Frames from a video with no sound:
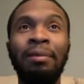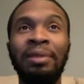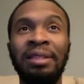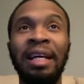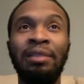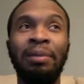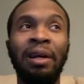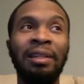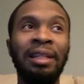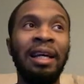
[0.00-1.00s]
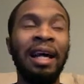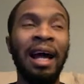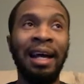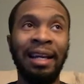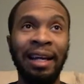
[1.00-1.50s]
been snatch blocked
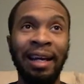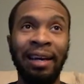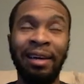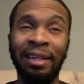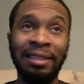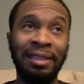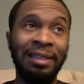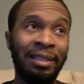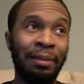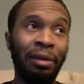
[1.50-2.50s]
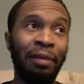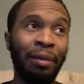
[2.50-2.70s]
out of the air, and it's December.